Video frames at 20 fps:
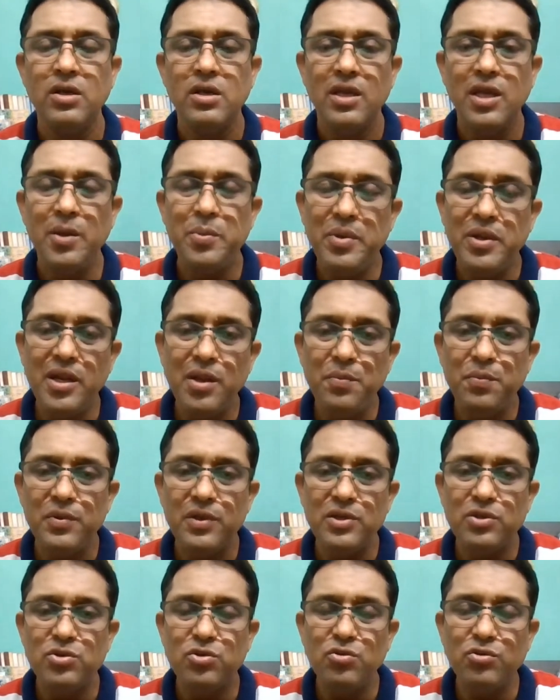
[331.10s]
Even if
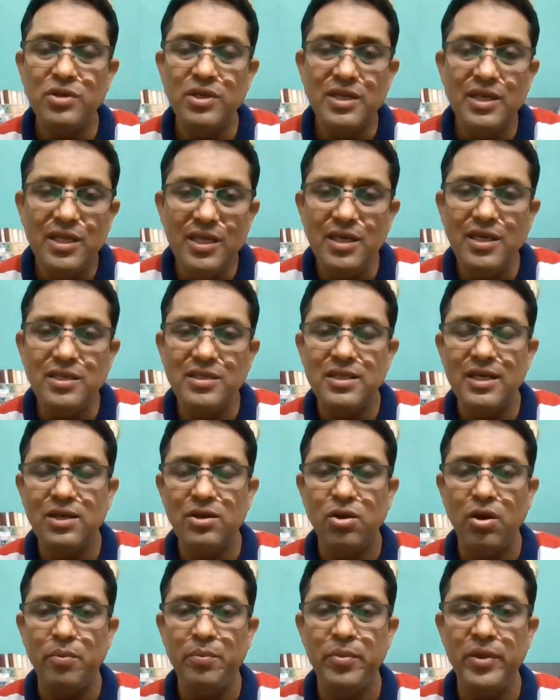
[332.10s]
to teach a
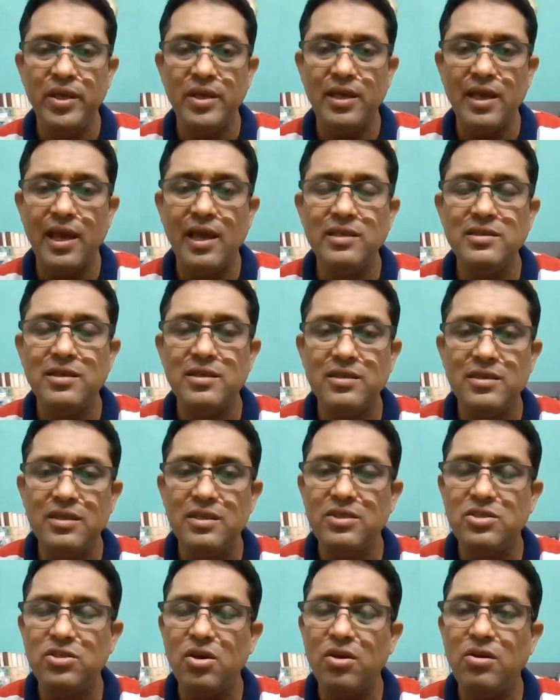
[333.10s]
topic as a
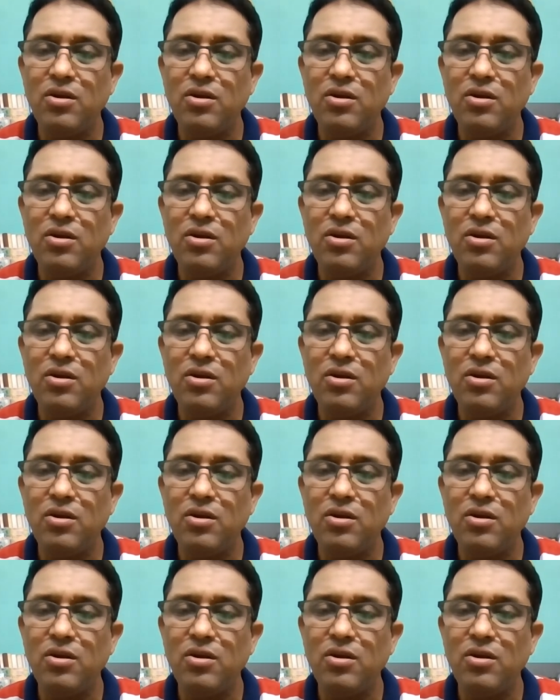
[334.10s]
teacher,